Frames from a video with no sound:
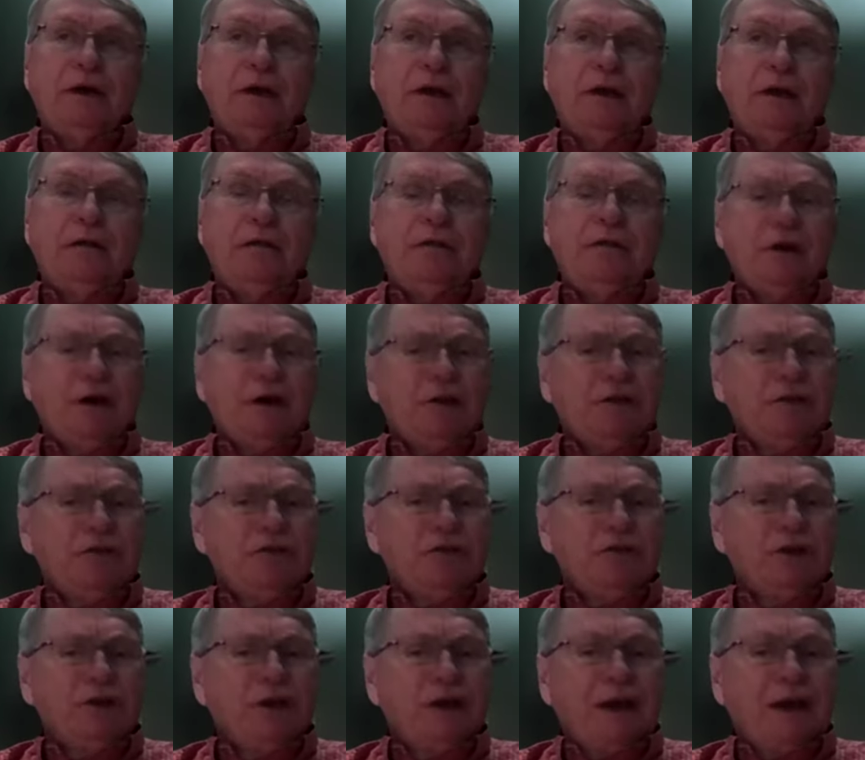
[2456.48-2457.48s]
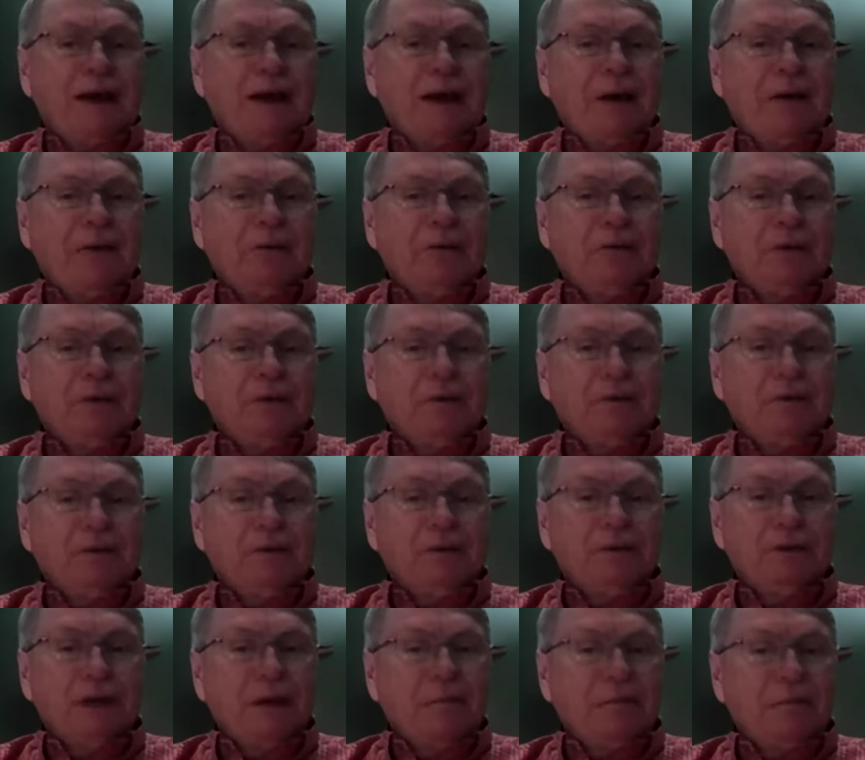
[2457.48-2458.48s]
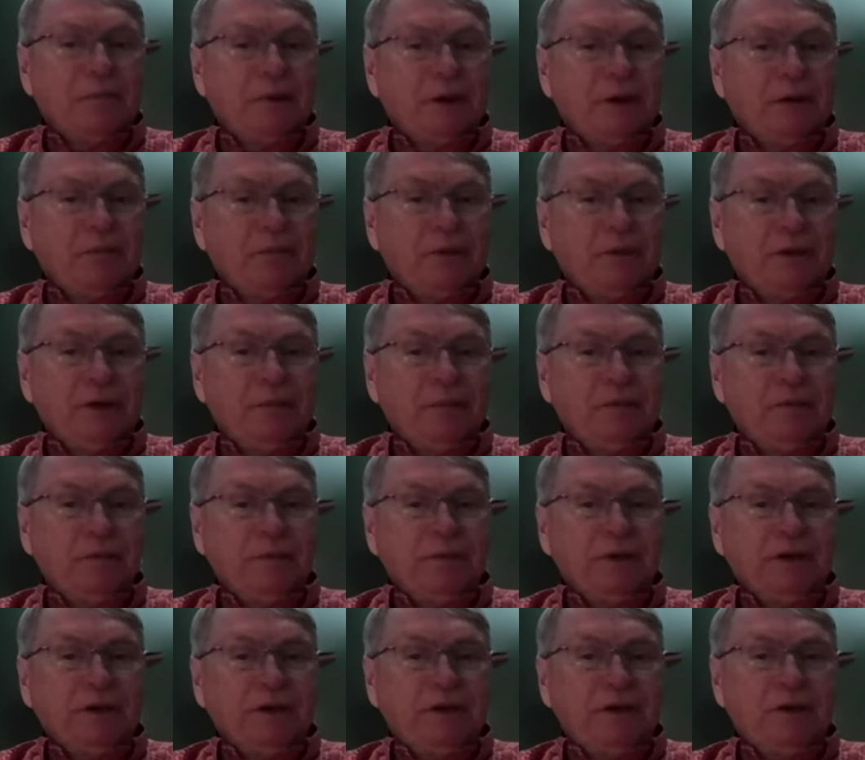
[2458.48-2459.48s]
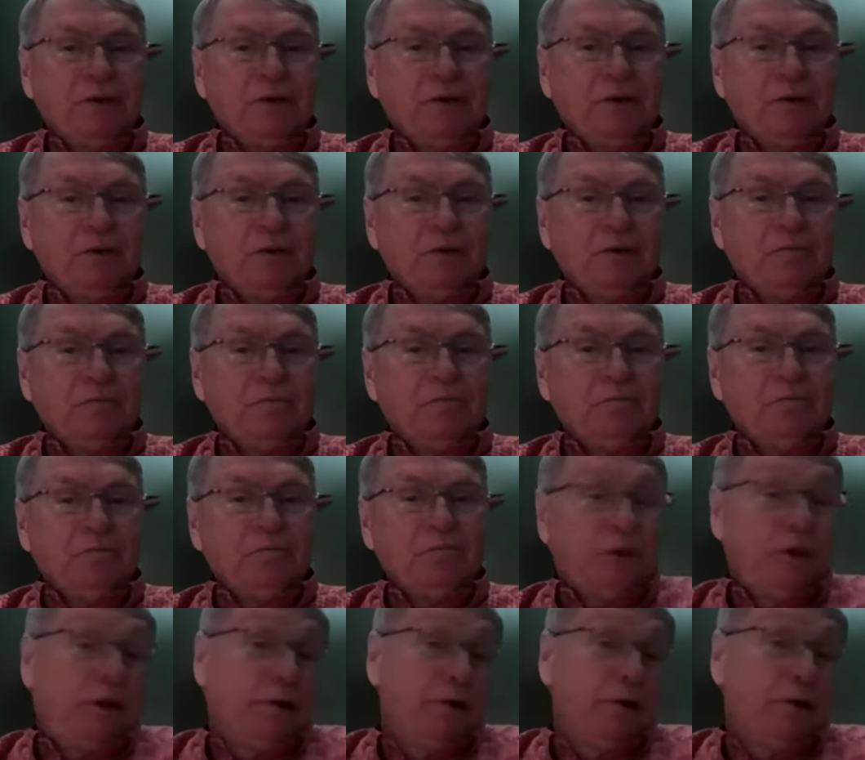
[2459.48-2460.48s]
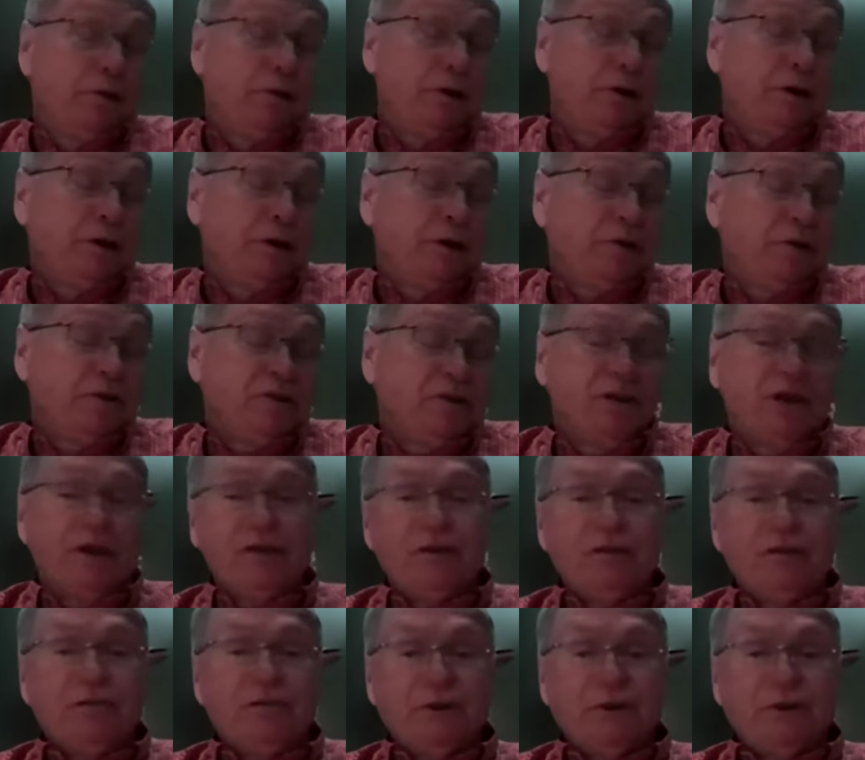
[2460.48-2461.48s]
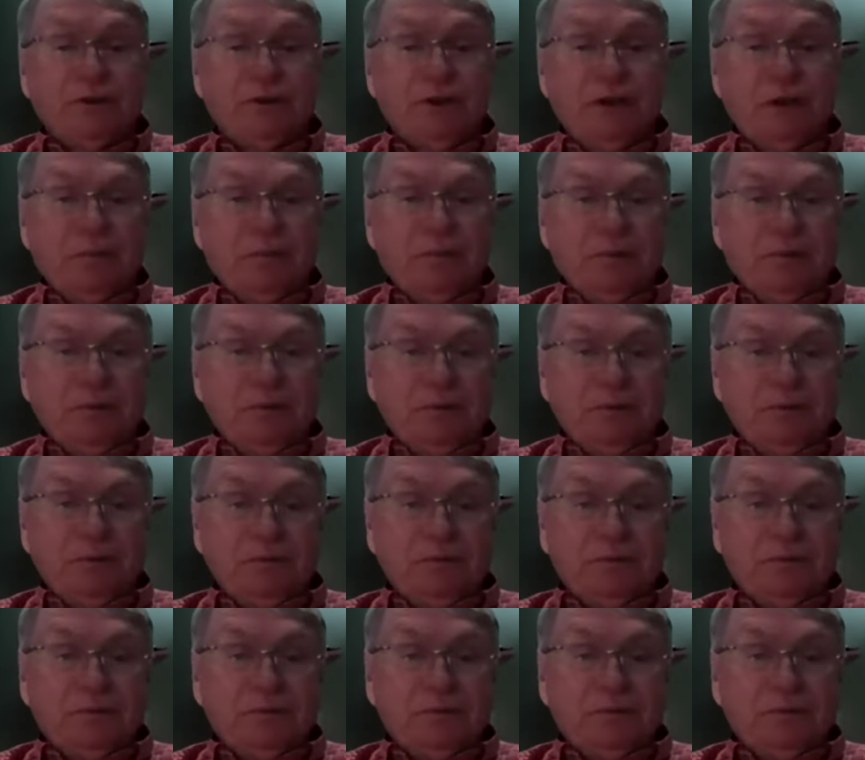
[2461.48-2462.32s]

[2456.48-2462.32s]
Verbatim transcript: any thoughts on how that that might be implemented here in the United States, for example?